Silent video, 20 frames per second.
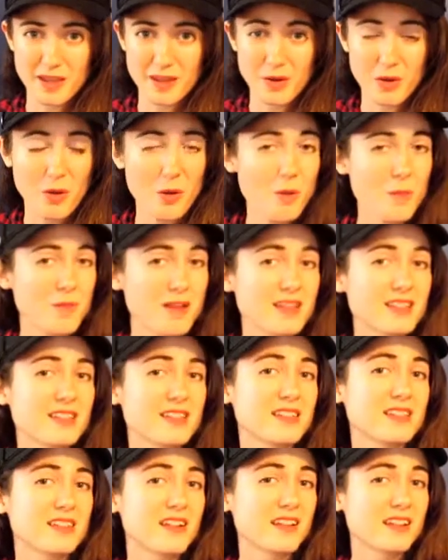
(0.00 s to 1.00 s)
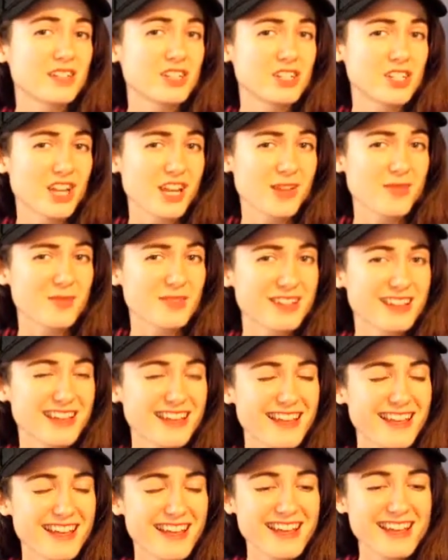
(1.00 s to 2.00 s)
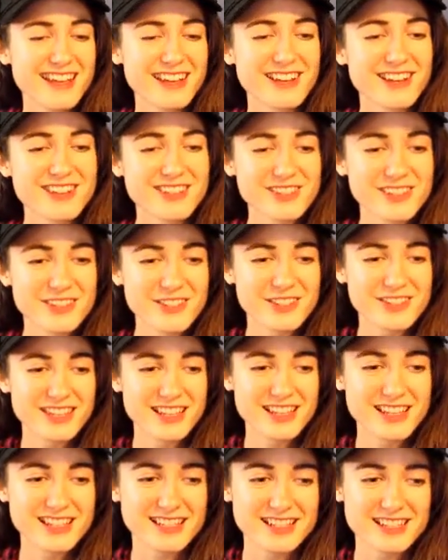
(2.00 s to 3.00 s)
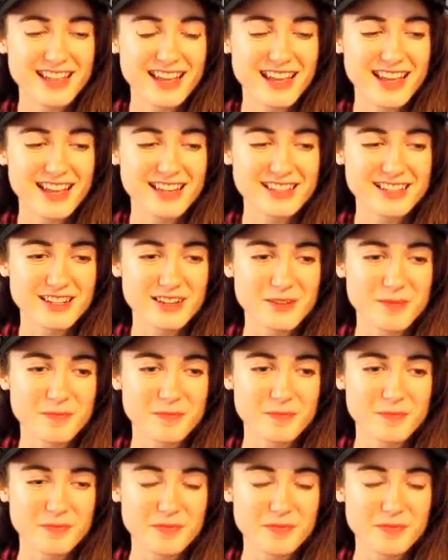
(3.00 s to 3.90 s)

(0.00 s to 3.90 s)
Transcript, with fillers: and hope makes us not ashamed. It also says that um,